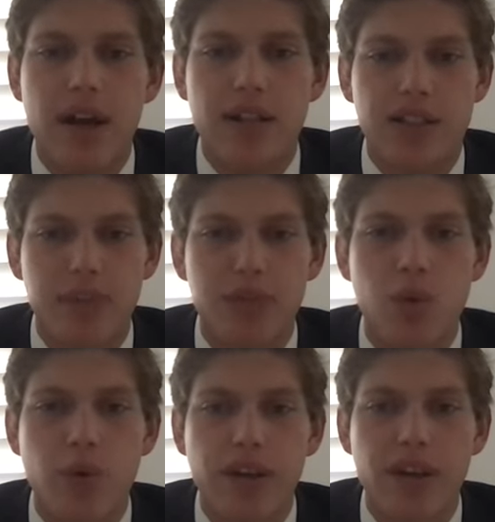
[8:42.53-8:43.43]
and
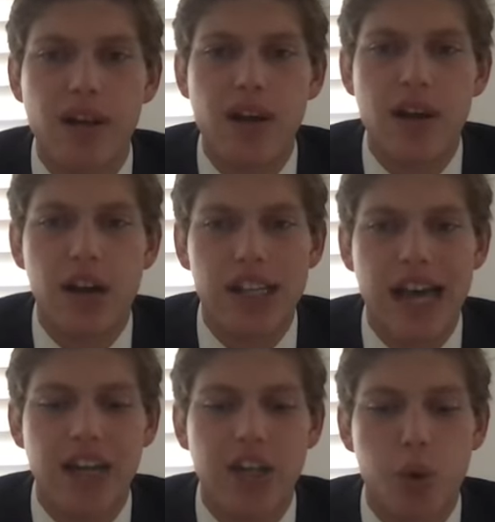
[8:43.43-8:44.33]
subsequently
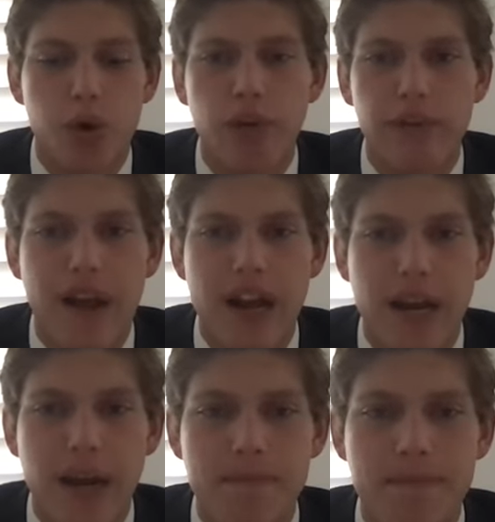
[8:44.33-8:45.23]
gladiatorial fighting.
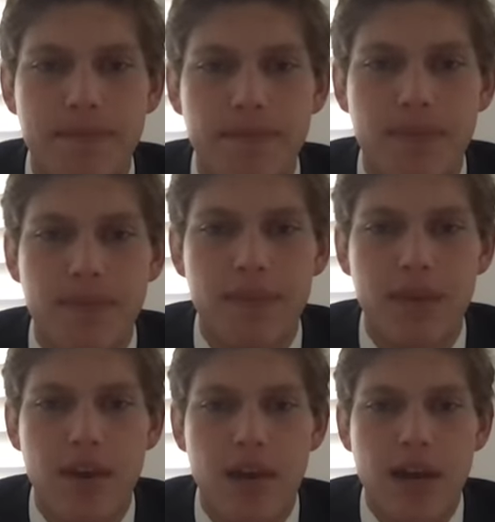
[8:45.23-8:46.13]

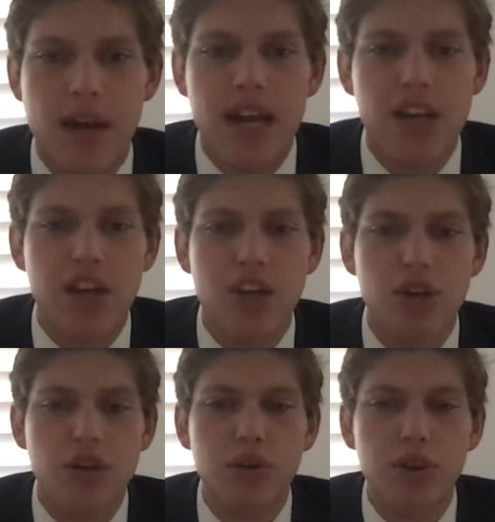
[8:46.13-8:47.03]
In
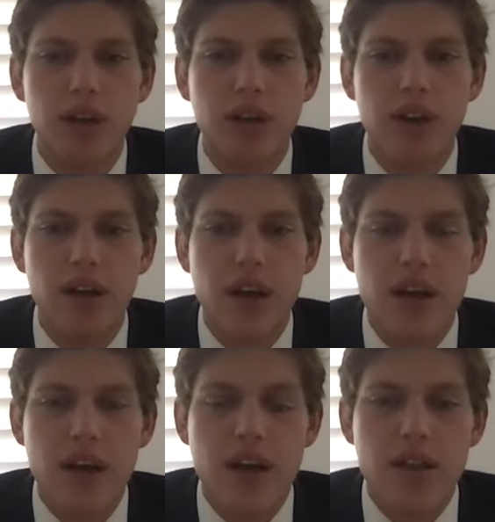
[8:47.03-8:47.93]
conclusion,
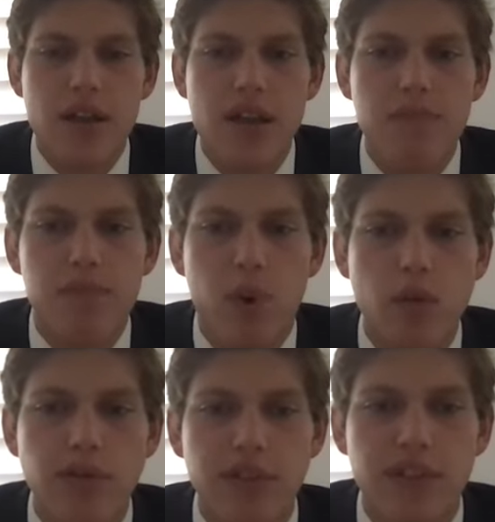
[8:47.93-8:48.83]
the
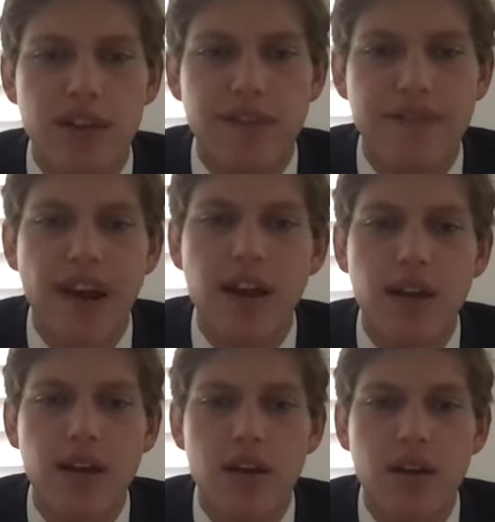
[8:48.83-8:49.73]
importance of
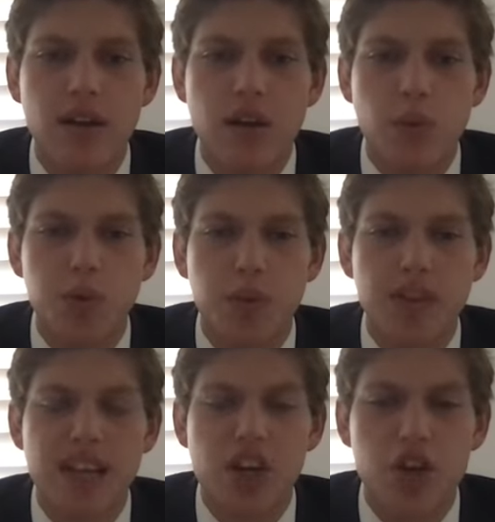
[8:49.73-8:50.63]
fighting was
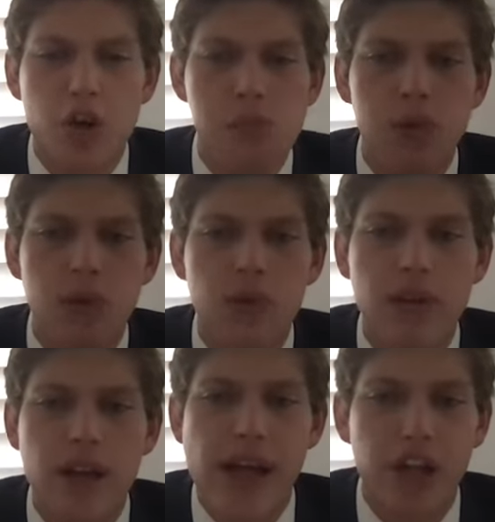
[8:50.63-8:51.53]
once a noble
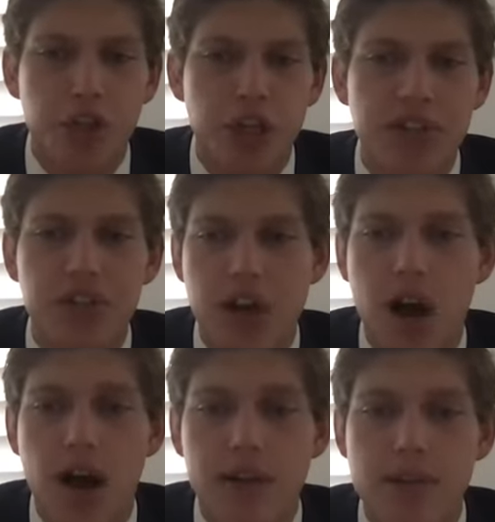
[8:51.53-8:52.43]
and just
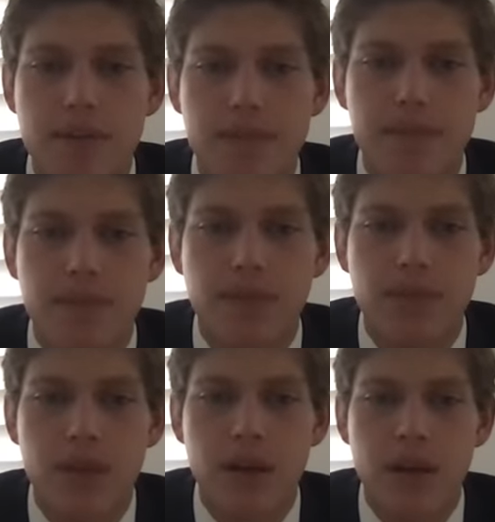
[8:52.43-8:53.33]
cause.
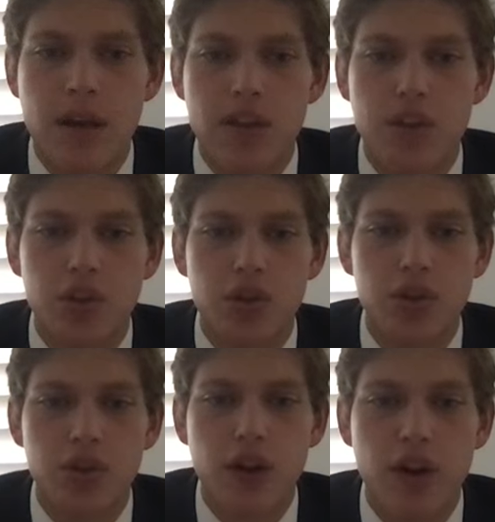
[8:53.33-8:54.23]
The
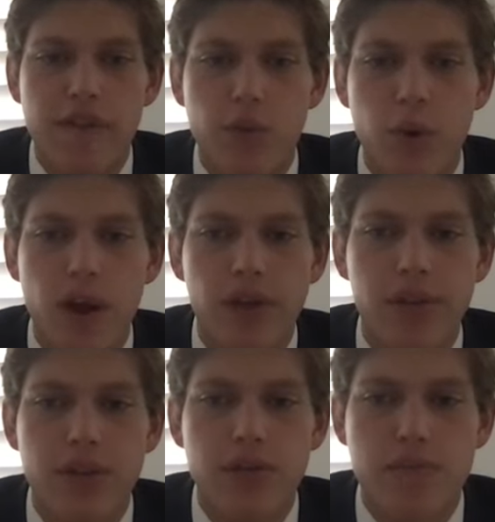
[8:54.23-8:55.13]
search for
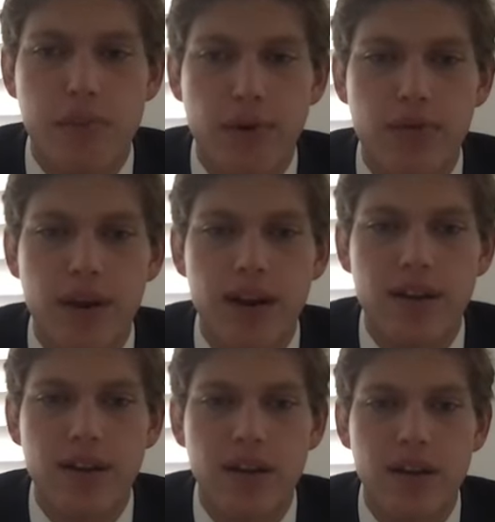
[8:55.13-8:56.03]
wealth through birthright